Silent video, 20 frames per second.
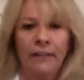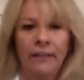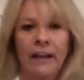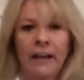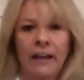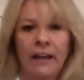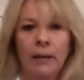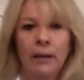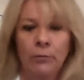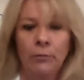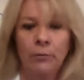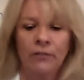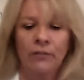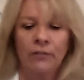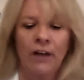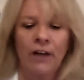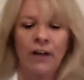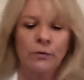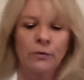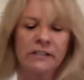and they can
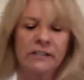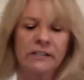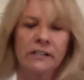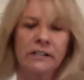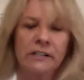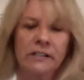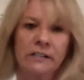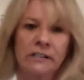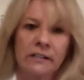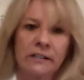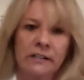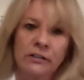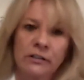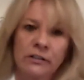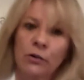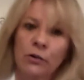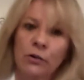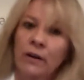provide you assistance.